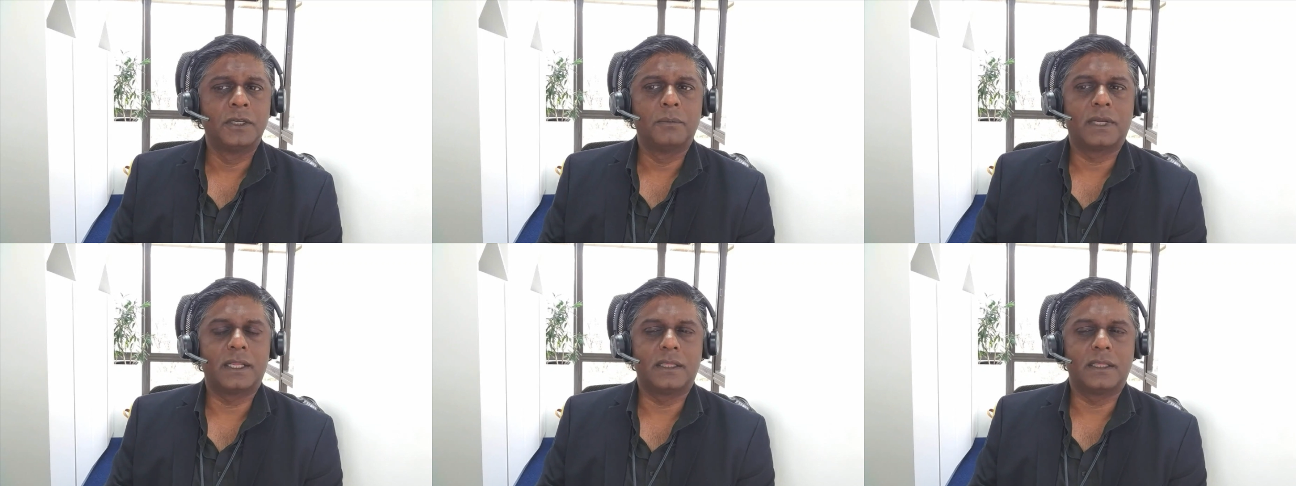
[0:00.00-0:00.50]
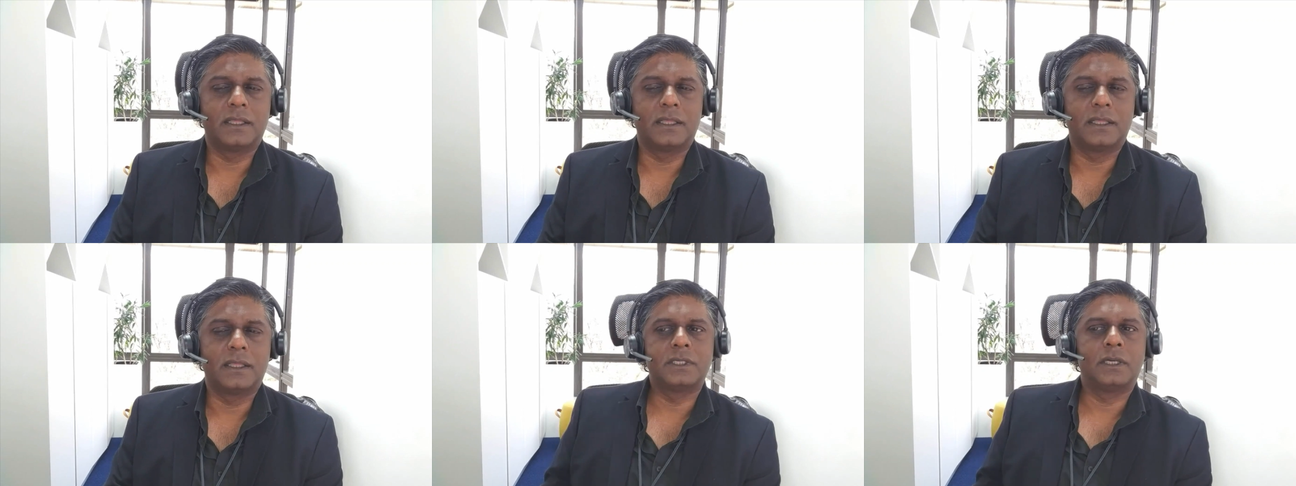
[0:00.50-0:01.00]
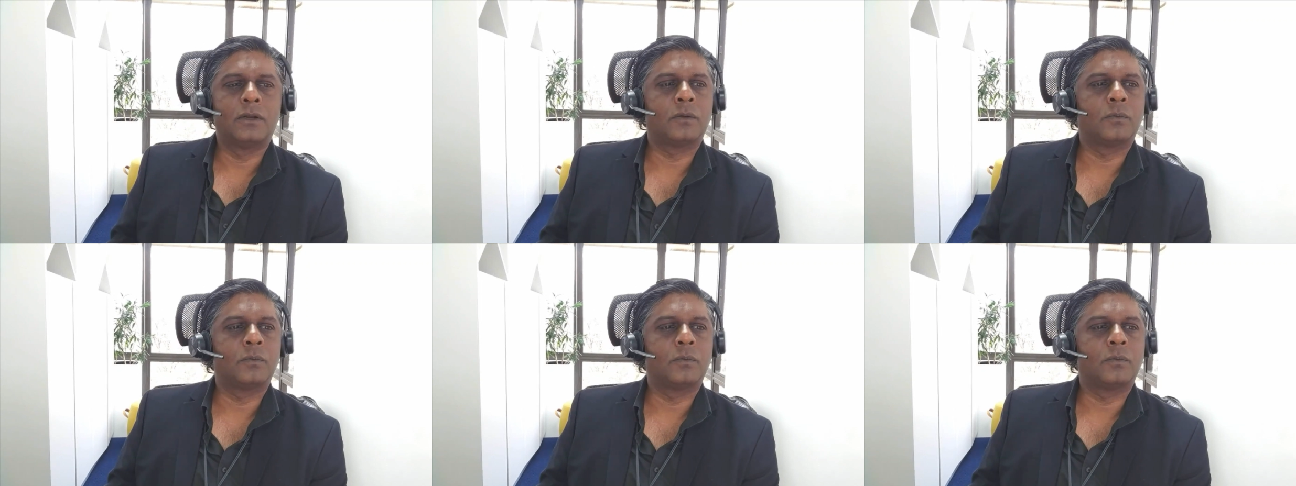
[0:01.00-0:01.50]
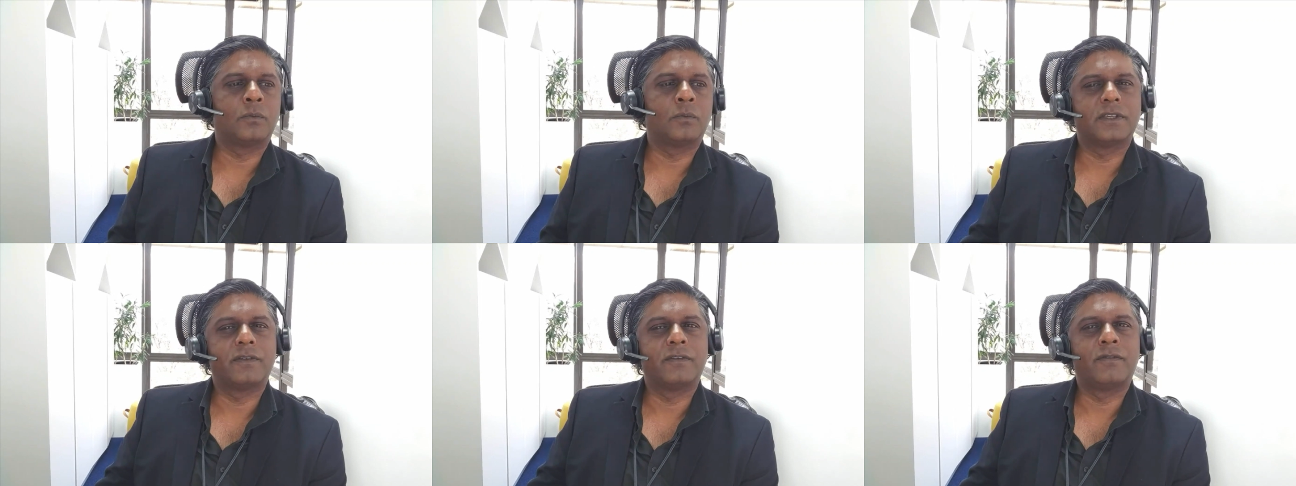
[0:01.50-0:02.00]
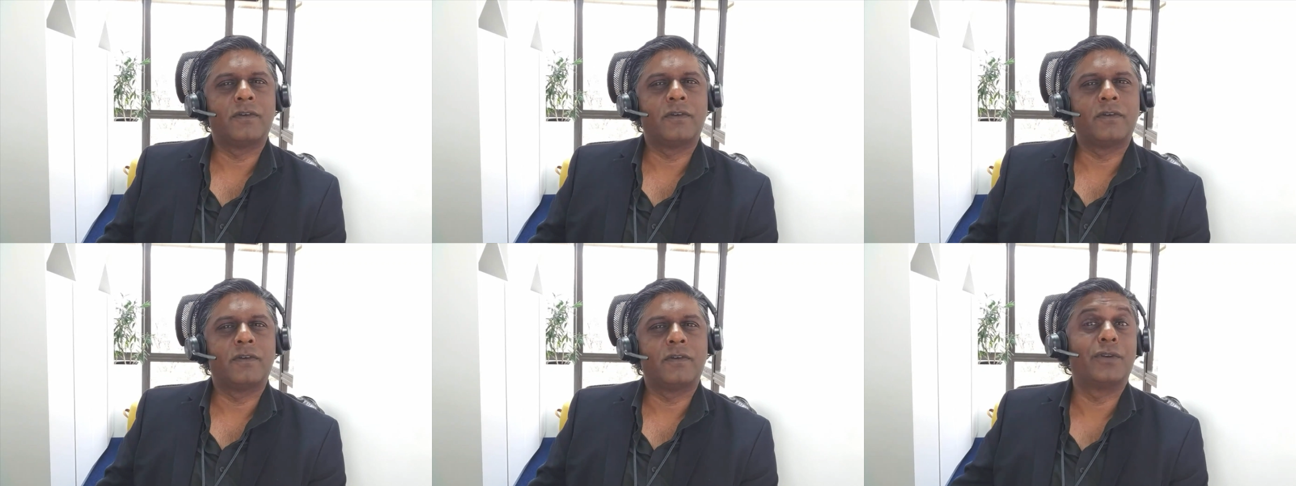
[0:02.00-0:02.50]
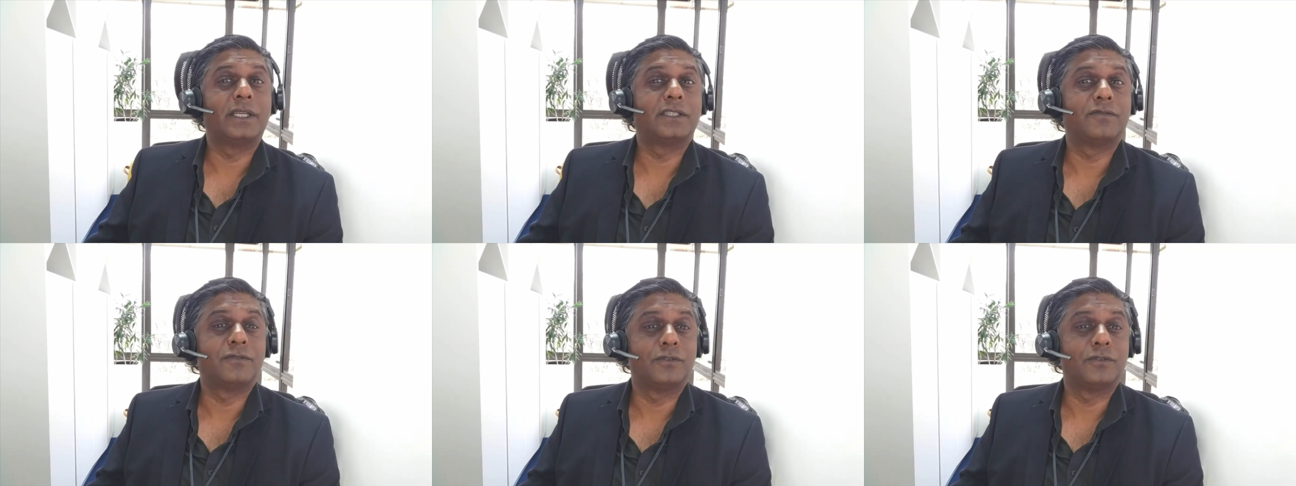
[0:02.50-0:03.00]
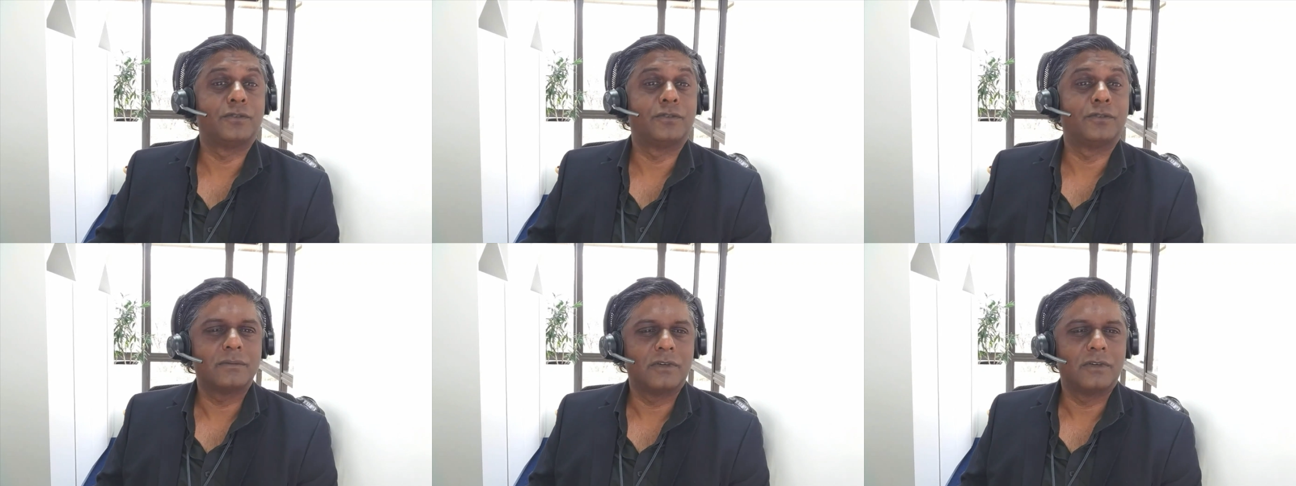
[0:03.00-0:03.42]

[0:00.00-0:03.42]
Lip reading: But I think we will see a lot more in terms of advanced creative tool,